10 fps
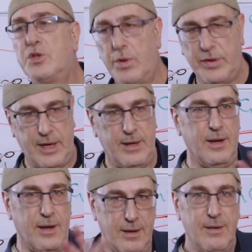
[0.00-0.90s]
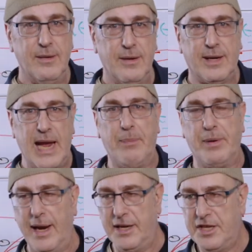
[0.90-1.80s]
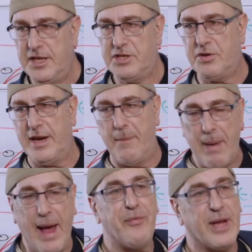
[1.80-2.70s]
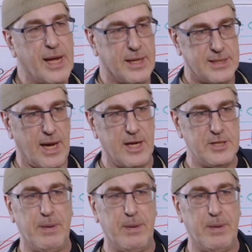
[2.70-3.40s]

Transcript: within capital H history about the Khazars,